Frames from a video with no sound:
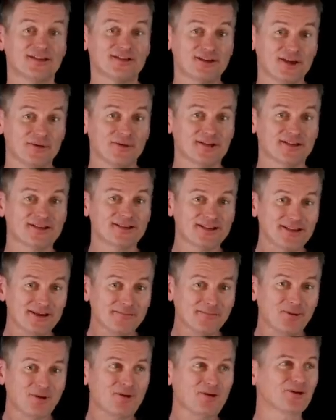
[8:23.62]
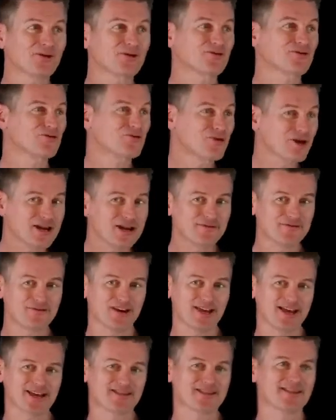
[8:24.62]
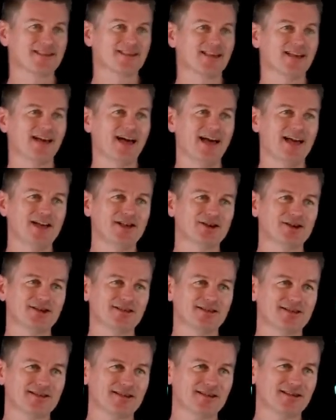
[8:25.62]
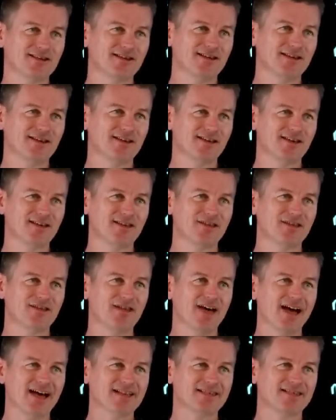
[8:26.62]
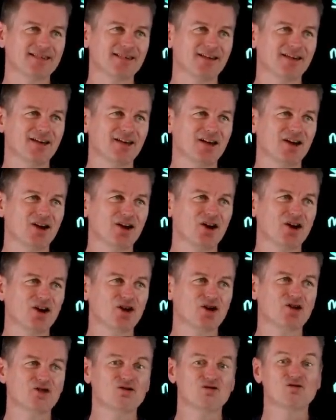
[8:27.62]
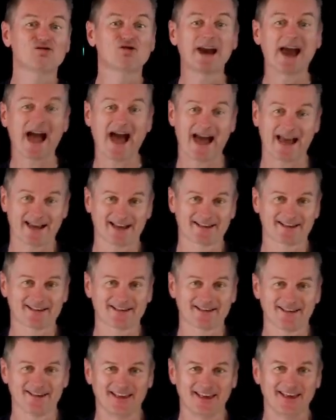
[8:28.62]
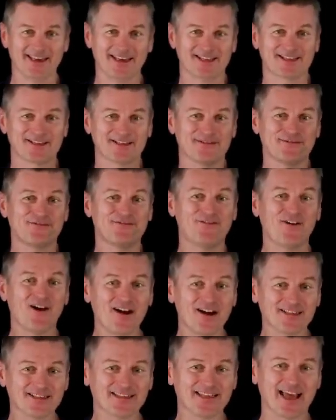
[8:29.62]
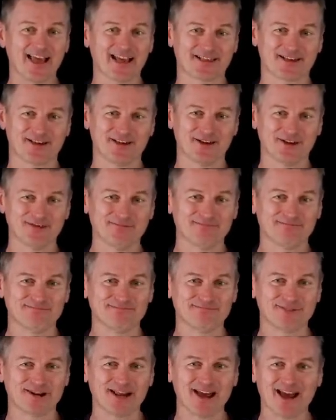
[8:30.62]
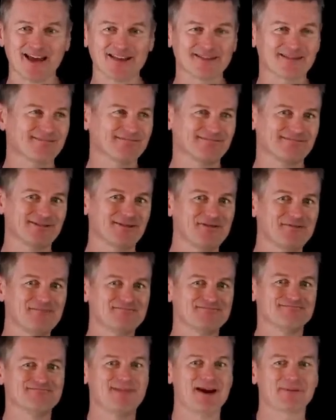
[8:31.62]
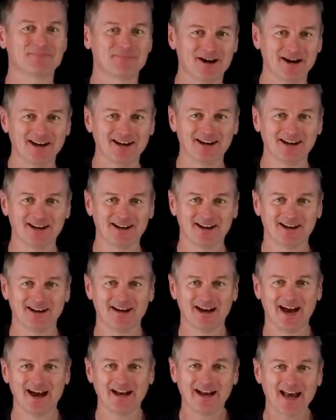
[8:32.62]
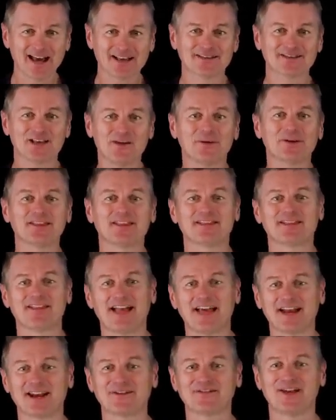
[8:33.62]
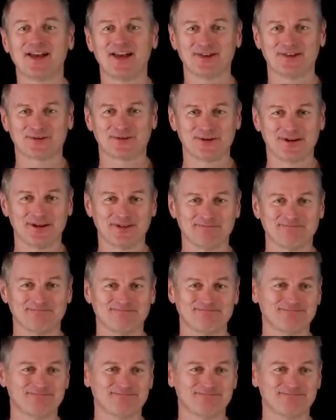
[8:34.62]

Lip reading: So a simple reflex agent that reacts. It's fast to execute, but it has no memory, and it has no understanding of history.